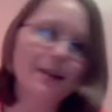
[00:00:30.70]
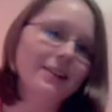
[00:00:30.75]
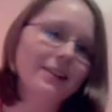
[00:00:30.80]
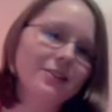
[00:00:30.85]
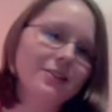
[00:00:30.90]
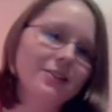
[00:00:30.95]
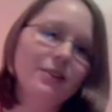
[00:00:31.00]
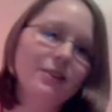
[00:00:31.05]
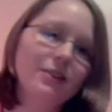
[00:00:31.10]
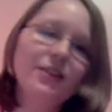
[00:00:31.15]
it,
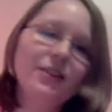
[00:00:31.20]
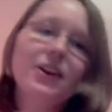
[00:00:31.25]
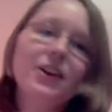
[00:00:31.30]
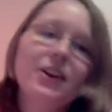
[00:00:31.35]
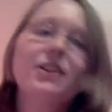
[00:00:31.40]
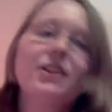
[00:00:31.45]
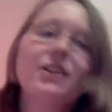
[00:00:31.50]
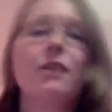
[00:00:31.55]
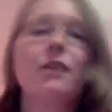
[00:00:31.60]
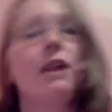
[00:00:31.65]
so I
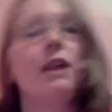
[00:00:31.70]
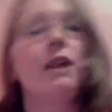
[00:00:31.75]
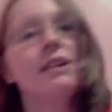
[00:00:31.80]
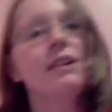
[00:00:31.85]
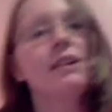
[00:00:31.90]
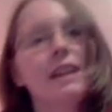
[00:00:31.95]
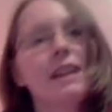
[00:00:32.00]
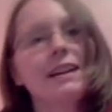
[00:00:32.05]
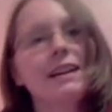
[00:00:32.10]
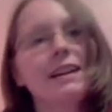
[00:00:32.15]
figured, why
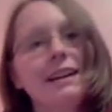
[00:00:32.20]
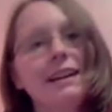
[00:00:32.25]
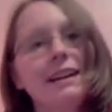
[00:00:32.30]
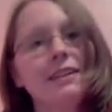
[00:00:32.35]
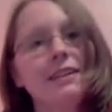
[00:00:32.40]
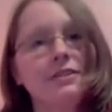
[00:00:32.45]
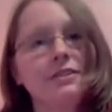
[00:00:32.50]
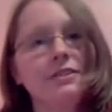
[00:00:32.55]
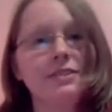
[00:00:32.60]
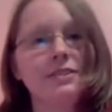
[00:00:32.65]
not get it
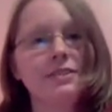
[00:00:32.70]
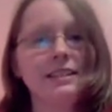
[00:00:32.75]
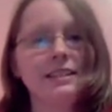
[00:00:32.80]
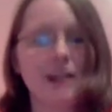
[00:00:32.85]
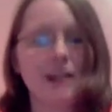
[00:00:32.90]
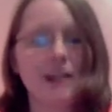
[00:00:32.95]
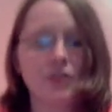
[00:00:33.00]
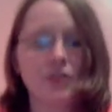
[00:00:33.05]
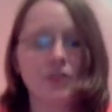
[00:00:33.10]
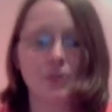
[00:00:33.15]
out and see
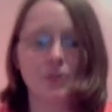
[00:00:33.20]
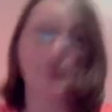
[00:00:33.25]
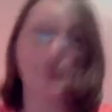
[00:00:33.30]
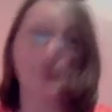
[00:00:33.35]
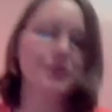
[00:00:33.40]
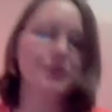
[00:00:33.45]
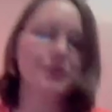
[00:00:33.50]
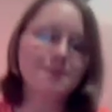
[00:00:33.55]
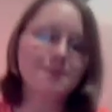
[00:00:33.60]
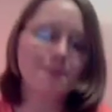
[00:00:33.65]
how this
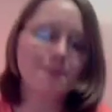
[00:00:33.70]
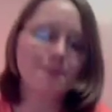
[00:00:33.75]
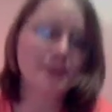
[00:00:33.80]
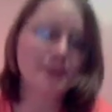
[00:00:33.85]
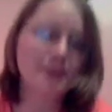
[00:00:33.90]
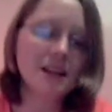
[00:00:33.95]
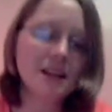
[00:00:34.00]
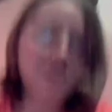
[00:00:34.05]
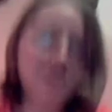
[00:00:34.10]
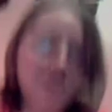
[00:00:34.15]
works.
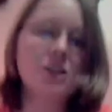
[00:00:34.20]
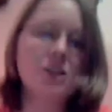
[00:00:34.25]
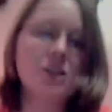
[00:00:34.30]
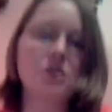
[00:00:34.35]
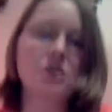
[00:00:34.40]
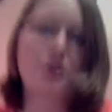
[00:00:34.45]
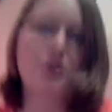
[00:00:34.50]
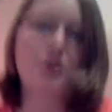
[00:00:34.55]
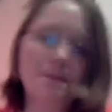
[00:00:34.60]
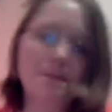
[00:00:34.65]

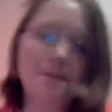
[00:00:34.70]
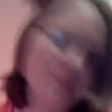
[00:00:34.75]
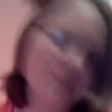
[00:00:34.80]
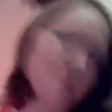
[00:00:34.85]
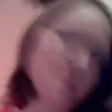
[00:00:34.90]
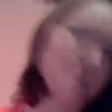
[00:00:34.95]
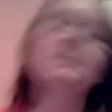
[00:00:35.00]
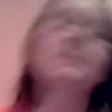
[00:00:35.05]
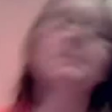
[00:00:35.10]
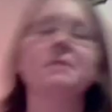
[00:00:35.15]
So,
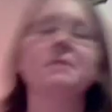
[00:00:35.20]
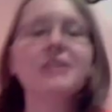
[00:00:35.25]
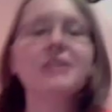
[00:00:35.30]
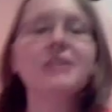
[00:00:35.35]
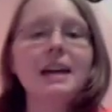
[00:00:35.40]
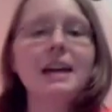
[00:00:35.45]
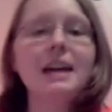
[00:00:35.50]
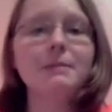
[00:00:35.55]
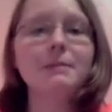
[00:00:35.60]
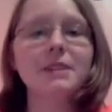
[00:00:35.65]
the
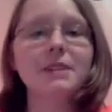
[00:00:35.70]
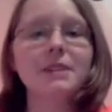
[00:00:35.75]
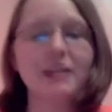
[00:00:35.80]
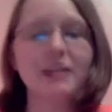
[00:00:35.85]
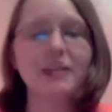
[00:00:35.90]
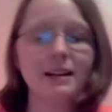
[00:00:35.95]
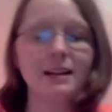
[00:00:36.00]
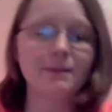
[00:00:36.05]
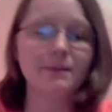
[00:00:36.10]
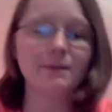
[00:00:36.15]
game that
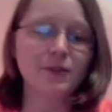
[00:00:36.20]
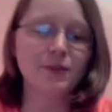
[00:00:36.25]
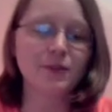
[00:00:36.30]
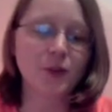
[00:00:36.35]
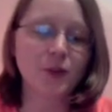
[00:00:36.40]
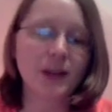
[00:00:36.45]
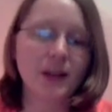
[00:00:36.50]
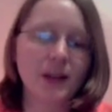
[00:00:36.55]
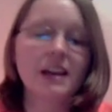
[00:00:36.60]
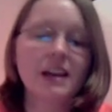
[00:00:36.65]
I am
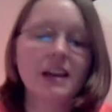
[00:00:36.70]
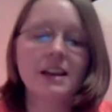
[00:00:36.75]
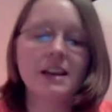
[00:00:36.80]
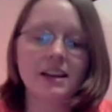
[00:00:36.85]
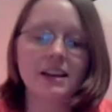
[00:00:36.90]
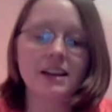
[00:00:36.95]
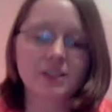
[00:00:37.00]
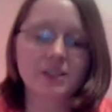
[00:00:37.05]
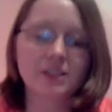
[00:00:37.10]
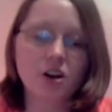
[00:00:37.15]
reviewing
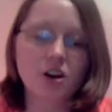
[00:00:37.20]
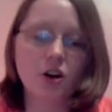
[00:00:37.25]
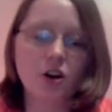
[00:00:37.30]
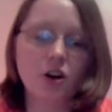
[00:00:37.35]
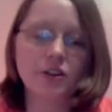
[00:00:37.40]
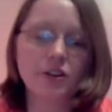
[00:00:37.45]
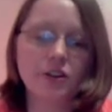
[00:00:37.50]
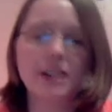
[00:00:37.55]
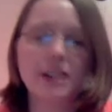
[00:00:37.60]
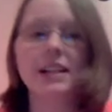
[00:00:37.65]
is
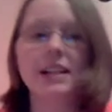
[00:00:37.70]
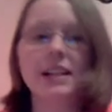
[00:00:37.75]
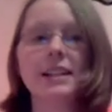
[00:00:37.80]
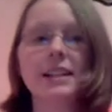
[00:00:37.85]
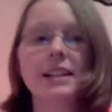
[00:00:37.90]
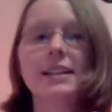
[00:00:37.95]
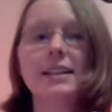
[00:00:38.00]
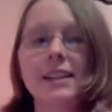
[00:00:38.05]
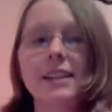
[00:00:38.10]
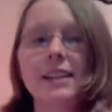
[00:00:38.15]
called
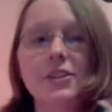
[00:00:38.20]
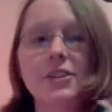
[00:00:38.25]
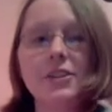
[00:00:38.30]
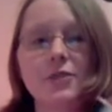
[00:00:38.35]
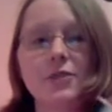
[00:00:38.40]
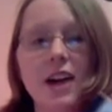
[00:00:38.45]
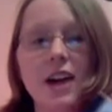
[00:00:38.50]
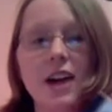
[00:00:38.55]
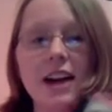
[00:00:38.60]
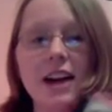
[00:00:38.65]
Let's
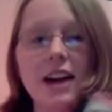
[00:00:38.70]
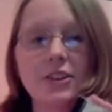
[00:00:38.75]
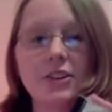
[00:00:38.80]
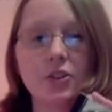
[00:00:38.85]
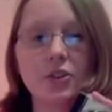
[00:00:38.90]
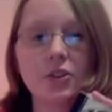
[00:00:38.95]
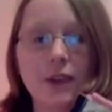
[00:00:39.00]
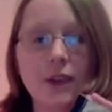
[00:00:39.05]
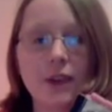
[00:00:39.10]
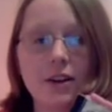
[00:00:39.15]
Ride
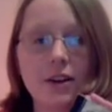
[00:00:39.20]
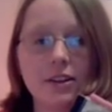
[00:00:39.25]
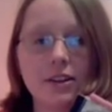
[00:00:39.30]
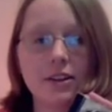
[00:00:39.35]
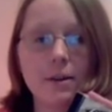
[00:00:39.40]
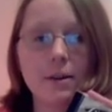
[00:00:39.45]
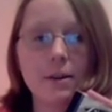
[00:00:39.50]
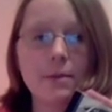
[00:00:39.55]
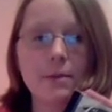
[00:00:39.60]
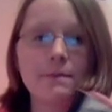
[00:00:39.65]
Corral
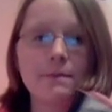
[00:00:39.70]
Club.